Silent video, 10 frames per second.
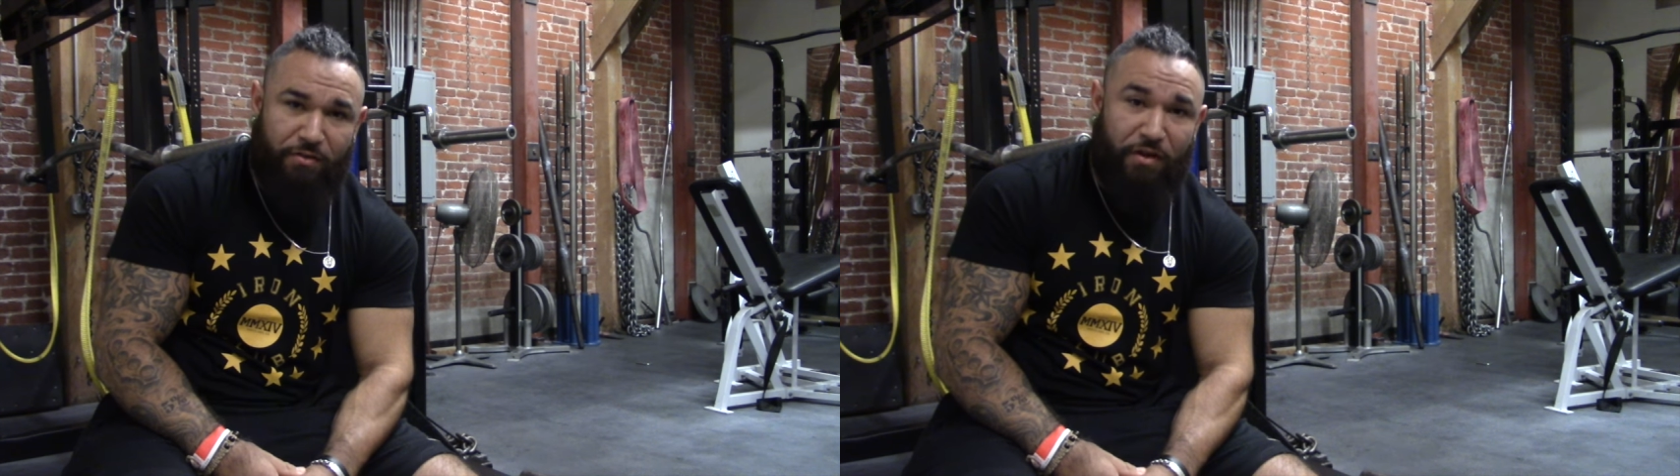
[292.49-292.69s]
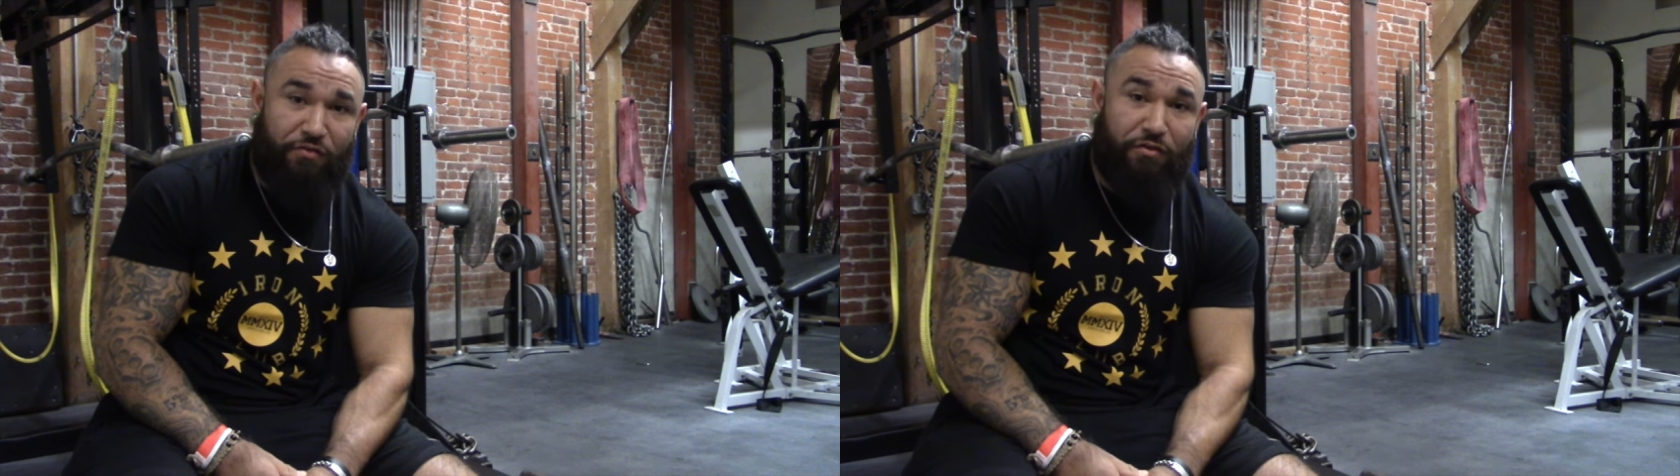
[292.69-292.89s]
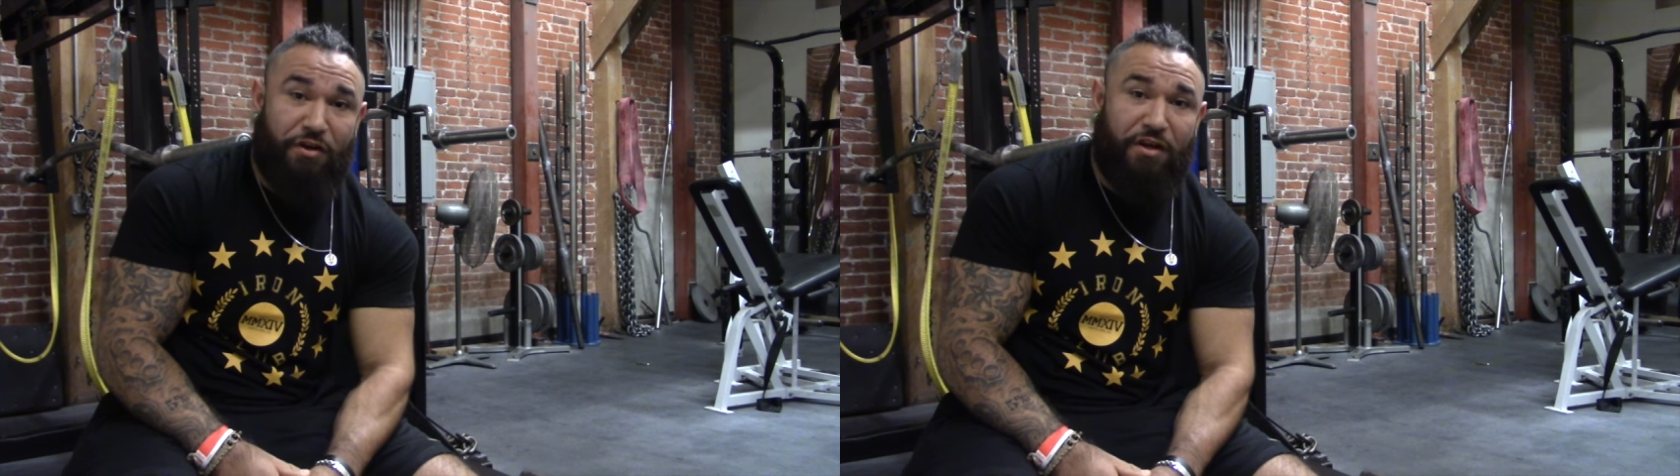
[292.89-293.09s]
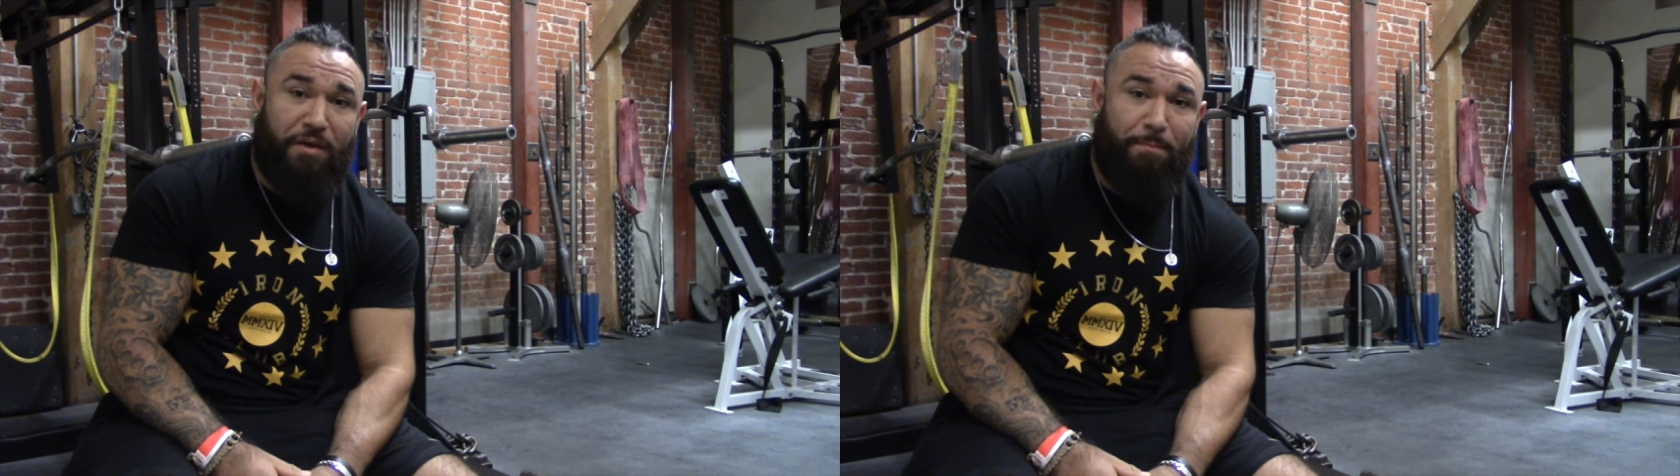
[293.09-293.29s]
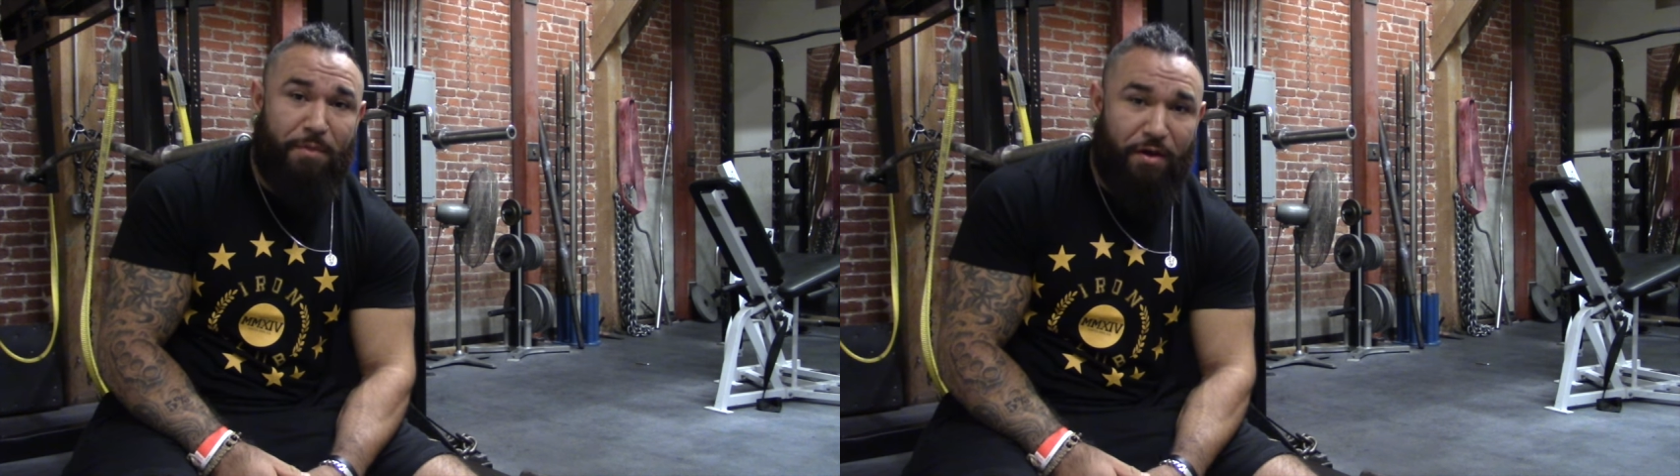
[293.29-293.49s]
things are gonna
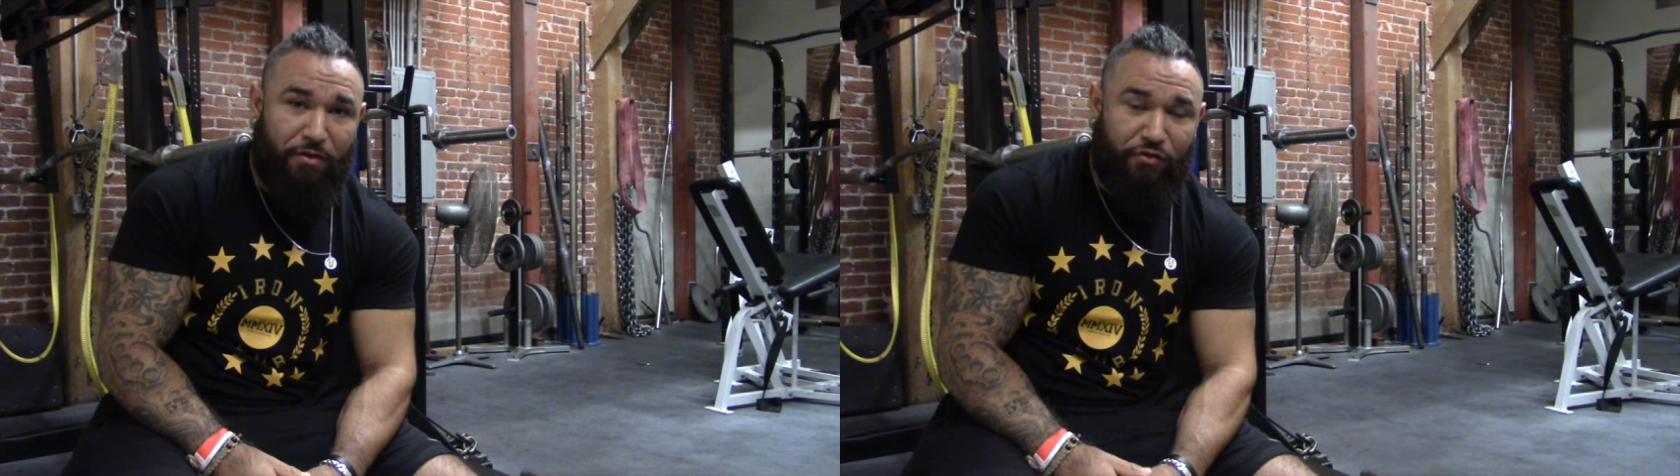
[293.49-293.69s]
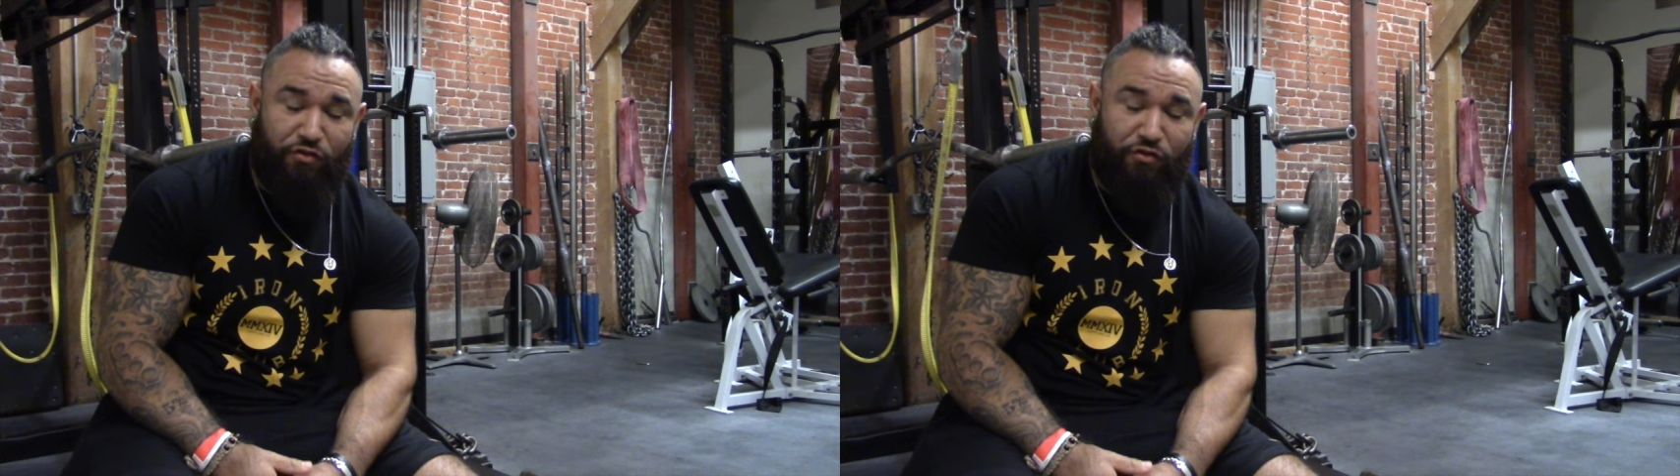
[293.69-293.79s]
get better.